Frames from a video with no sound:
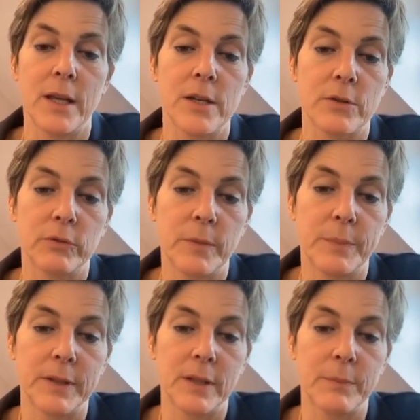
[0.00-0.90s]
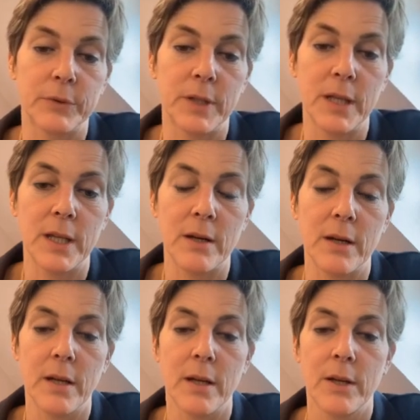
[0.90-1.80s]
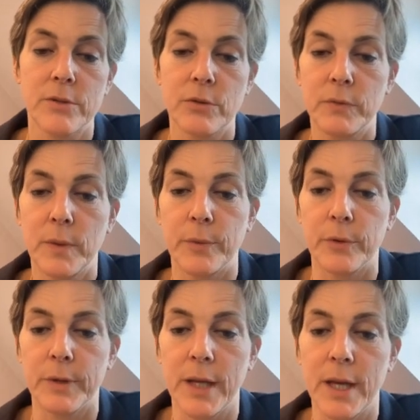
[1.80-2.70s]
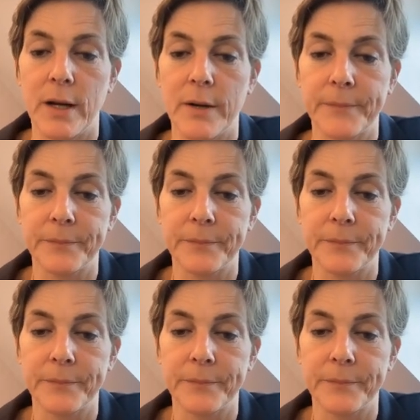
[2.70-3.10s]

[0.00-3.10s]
Should we put here? Should we put there?